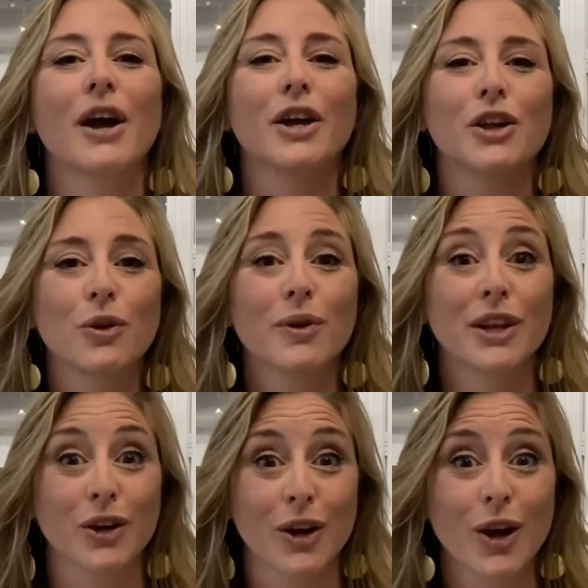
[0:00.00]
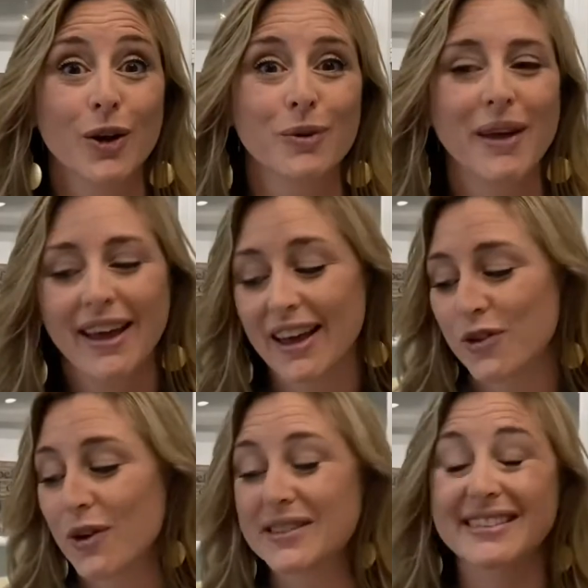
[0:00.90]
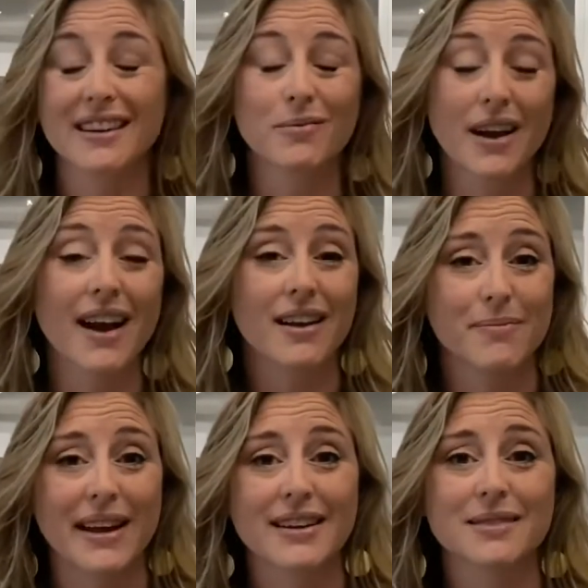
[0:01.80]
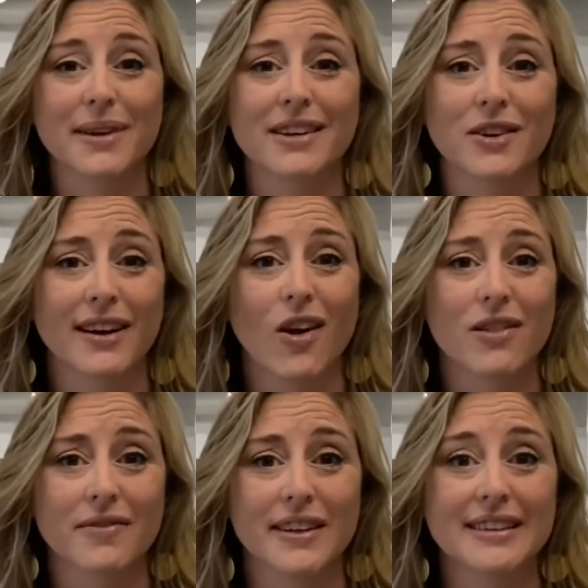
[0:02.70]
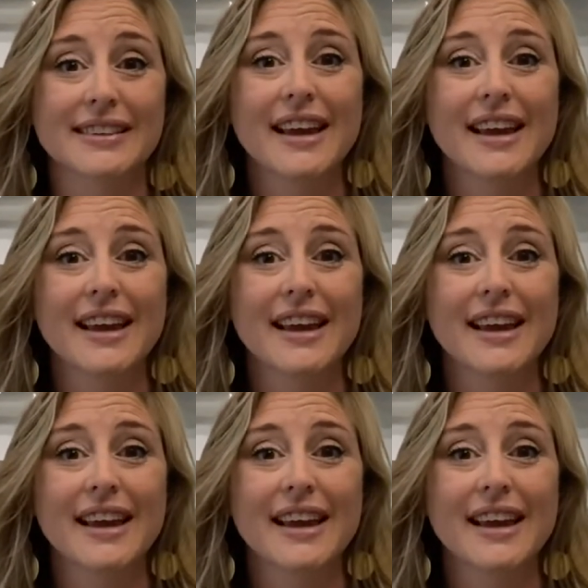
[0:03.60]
you in your home if you have some kind of management during all of this.